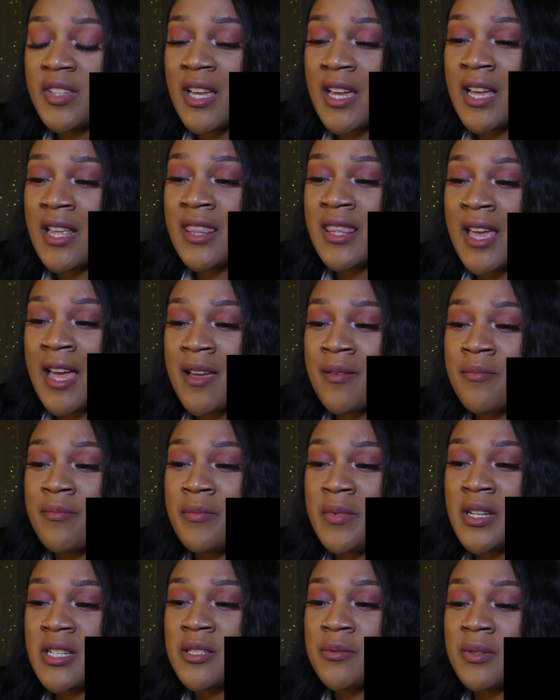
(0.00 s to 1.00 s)
and that
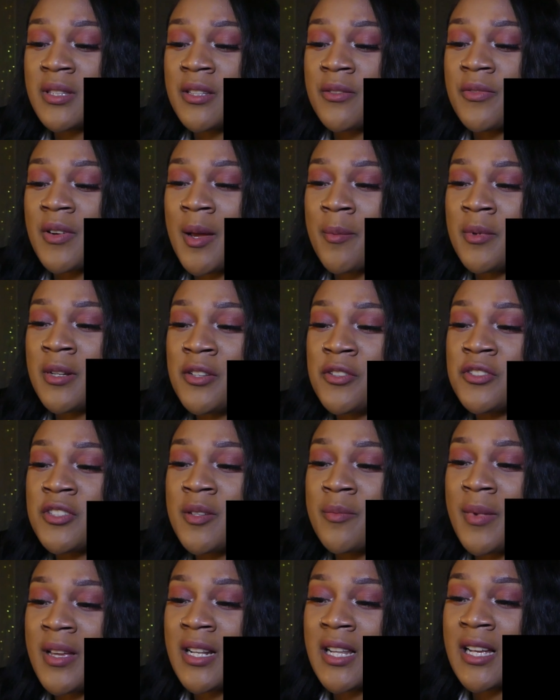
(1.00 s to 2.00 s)
mixed with the
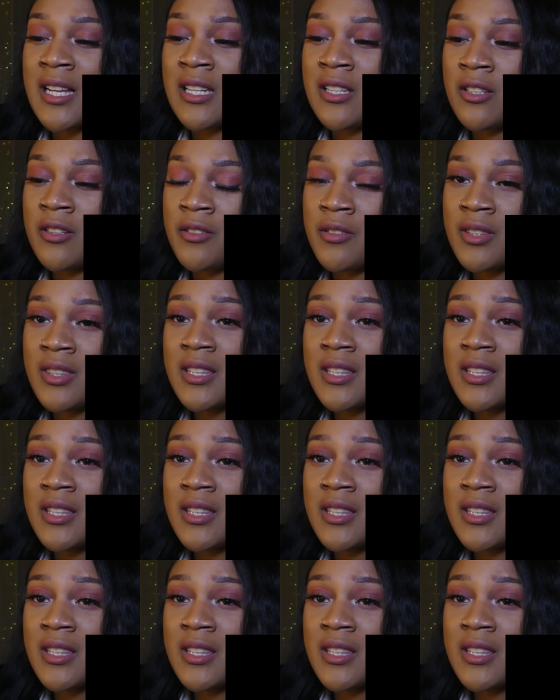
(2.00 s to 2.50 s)
Fabuloso made like a little